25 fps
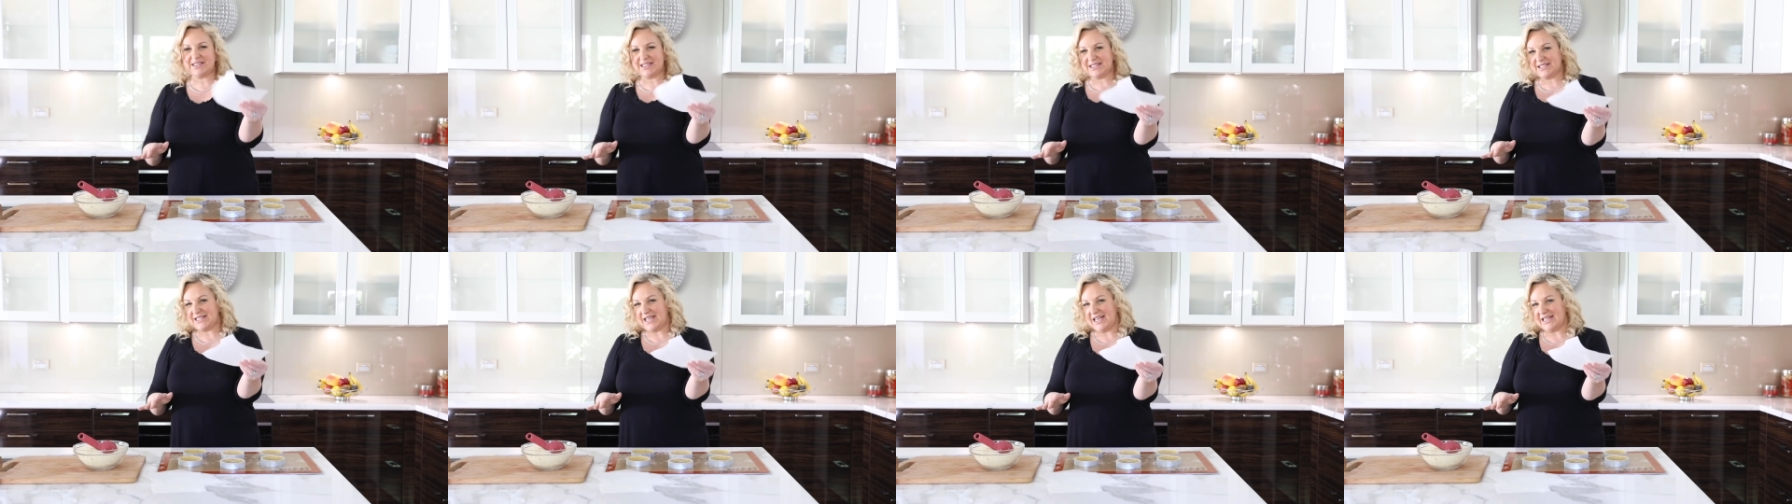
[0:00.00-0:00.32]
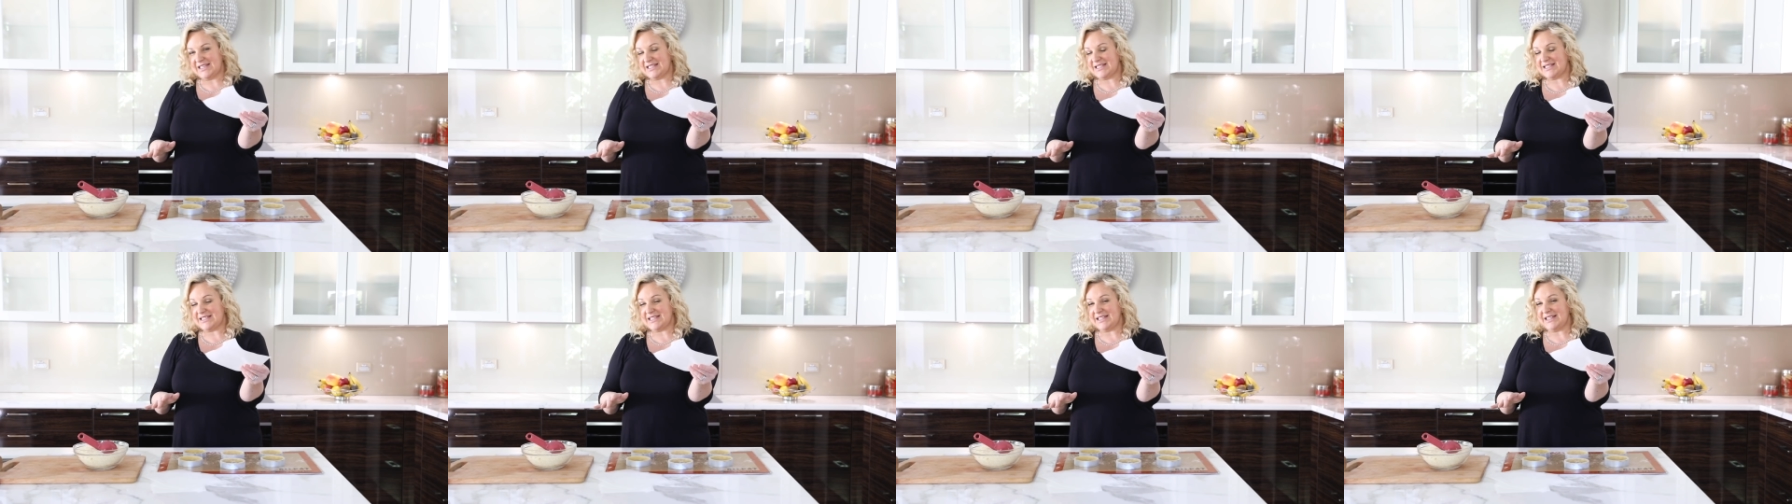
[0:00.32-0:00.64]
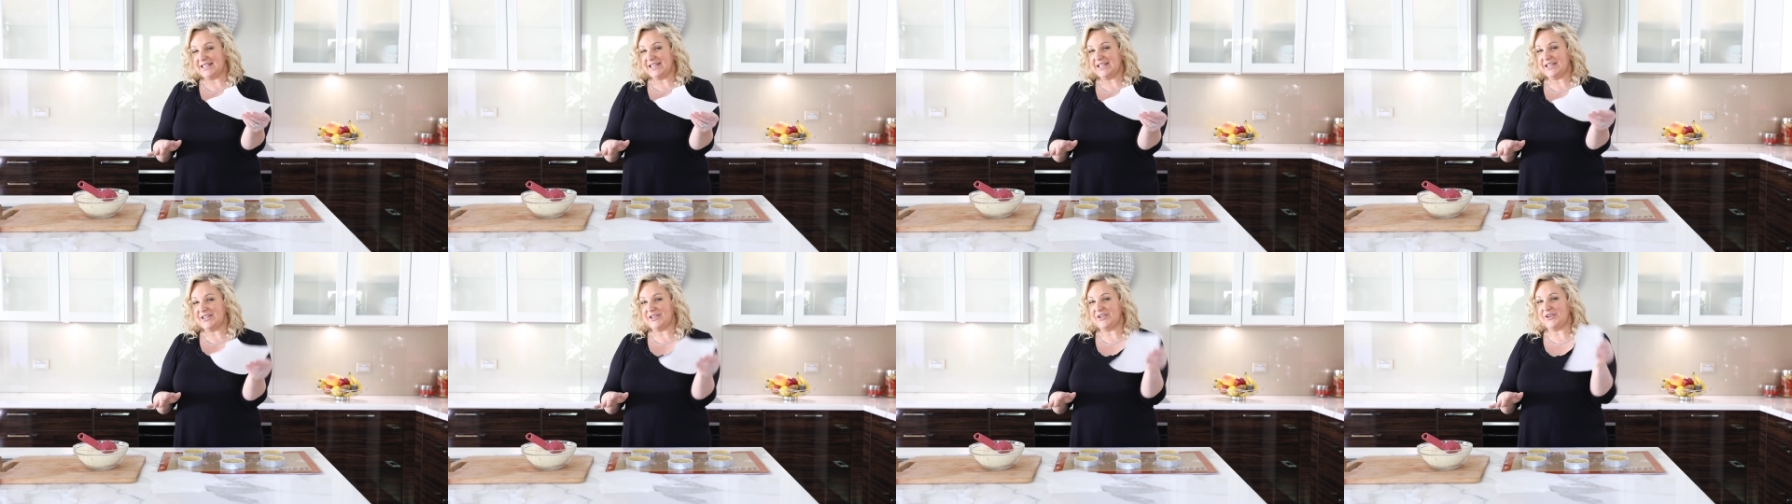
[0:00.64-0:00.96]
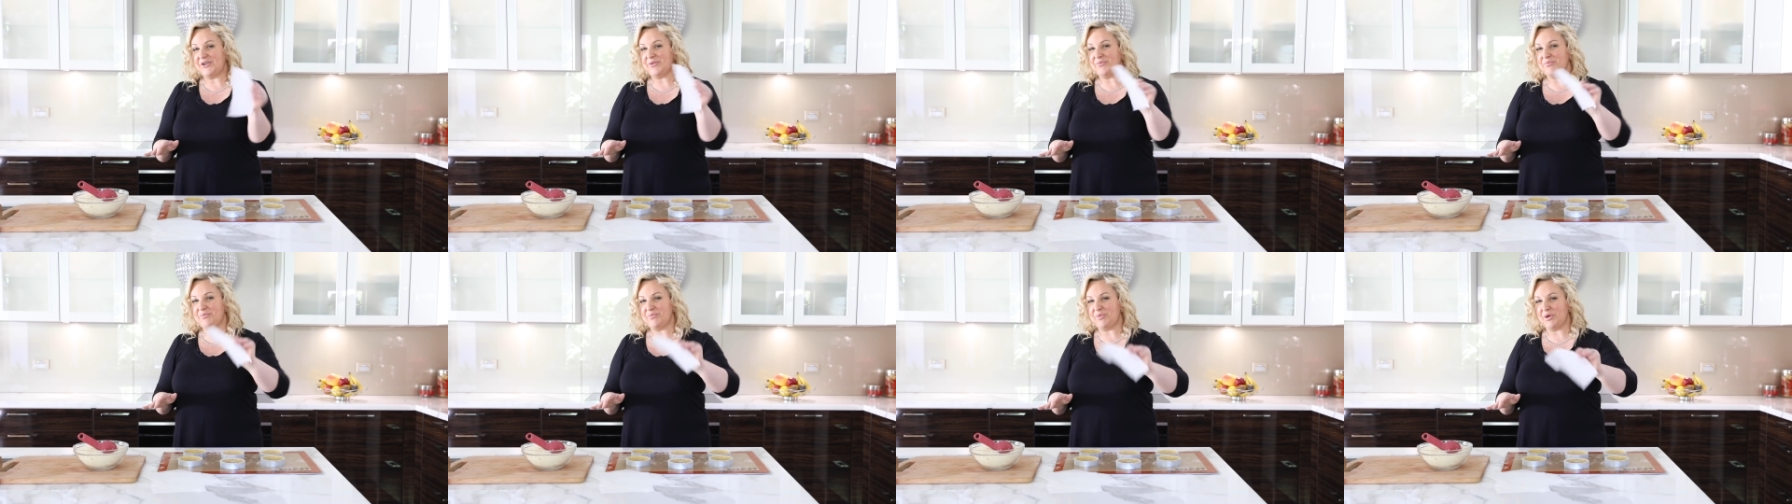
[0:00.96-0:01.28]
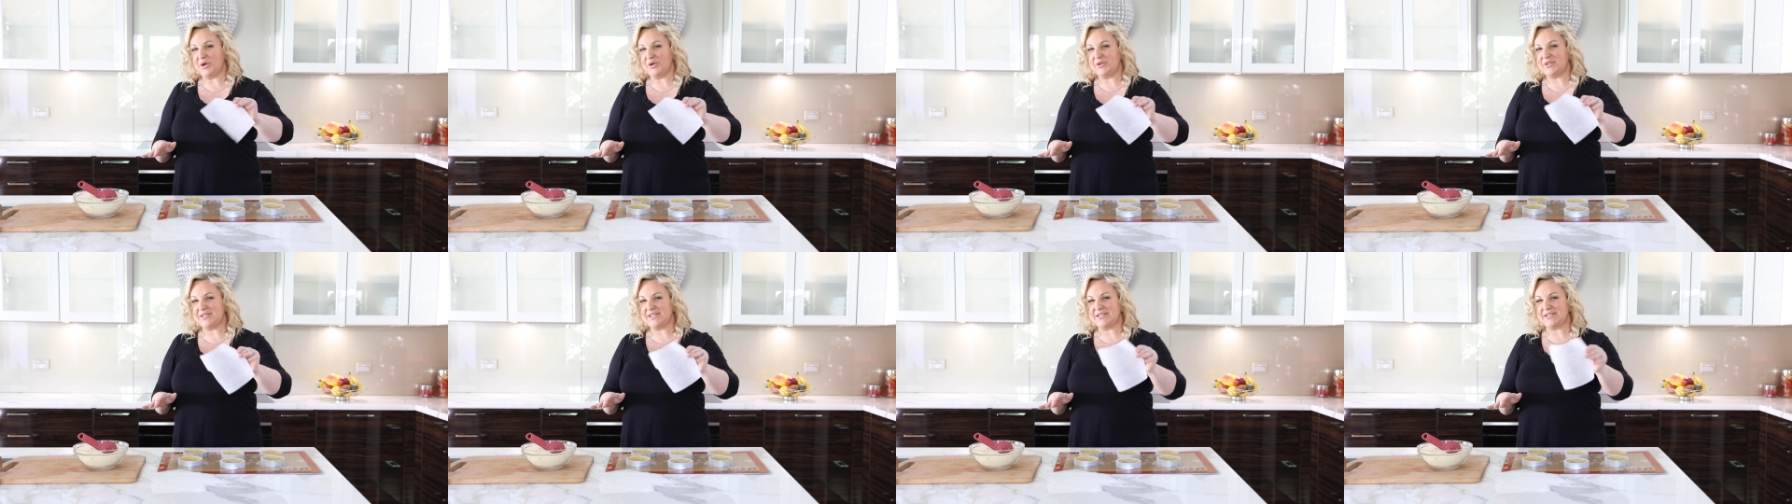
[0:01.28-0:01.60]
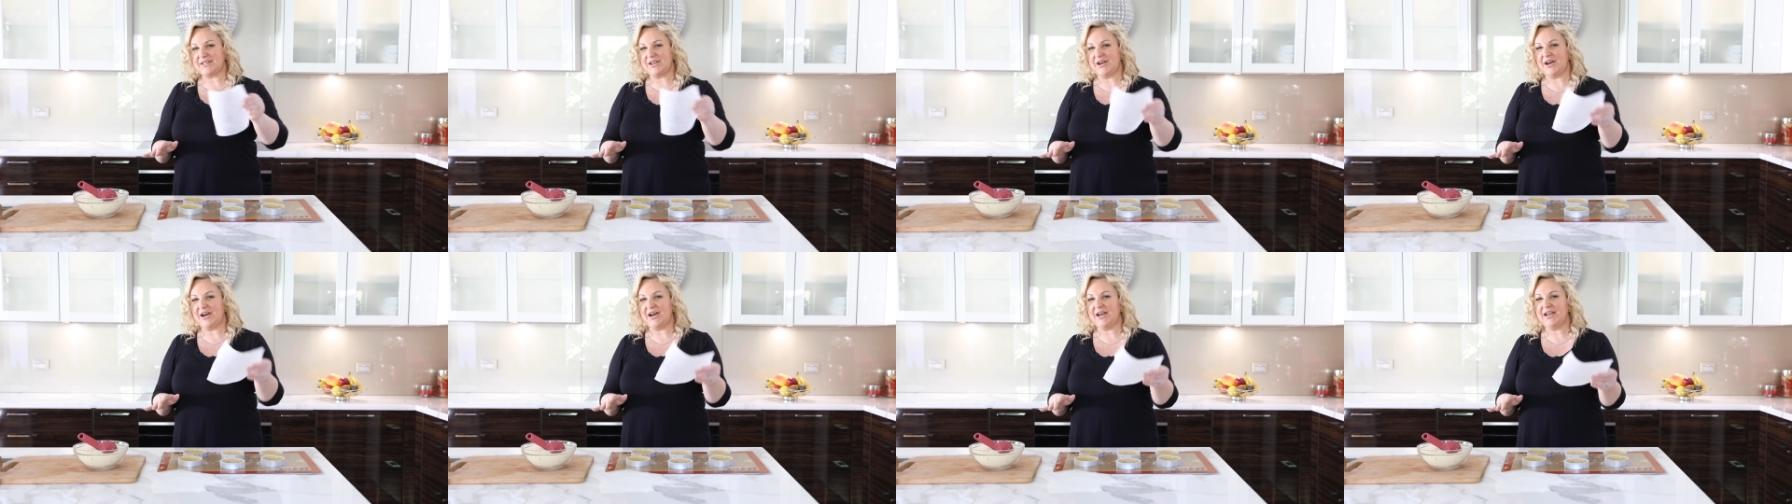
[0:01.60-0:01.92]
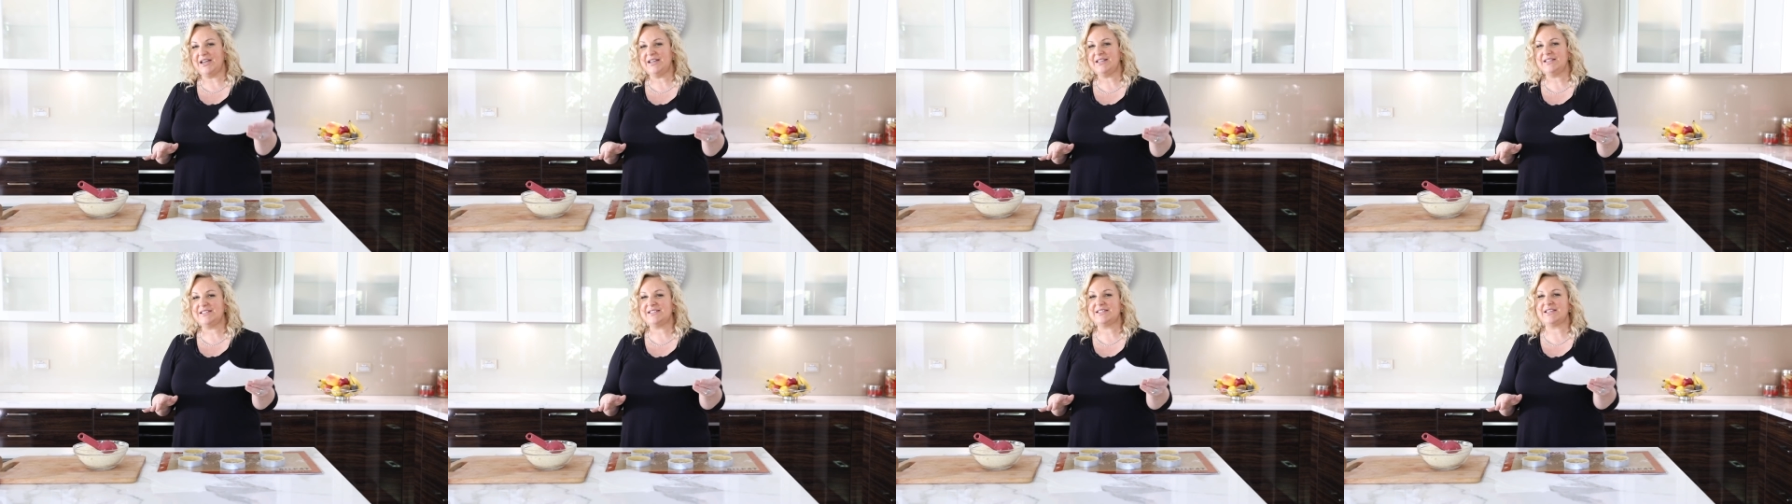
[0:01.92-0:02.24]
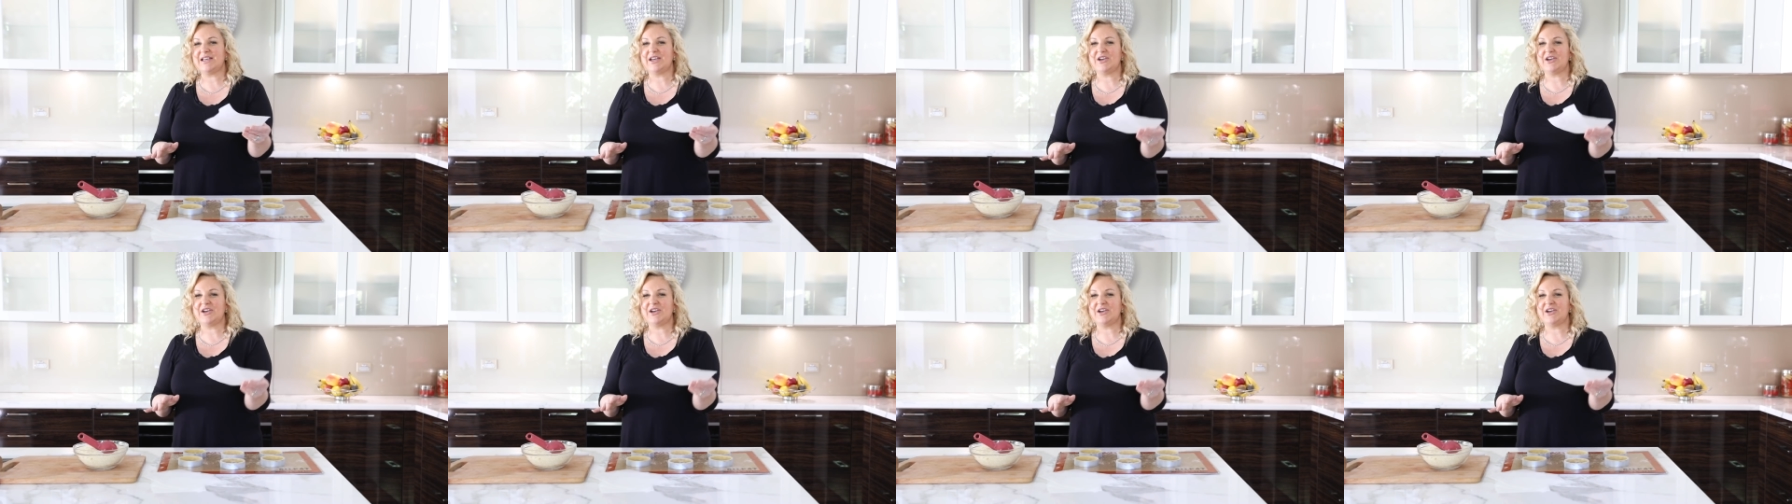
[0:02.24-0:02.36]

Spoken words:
this has silicone on both sides,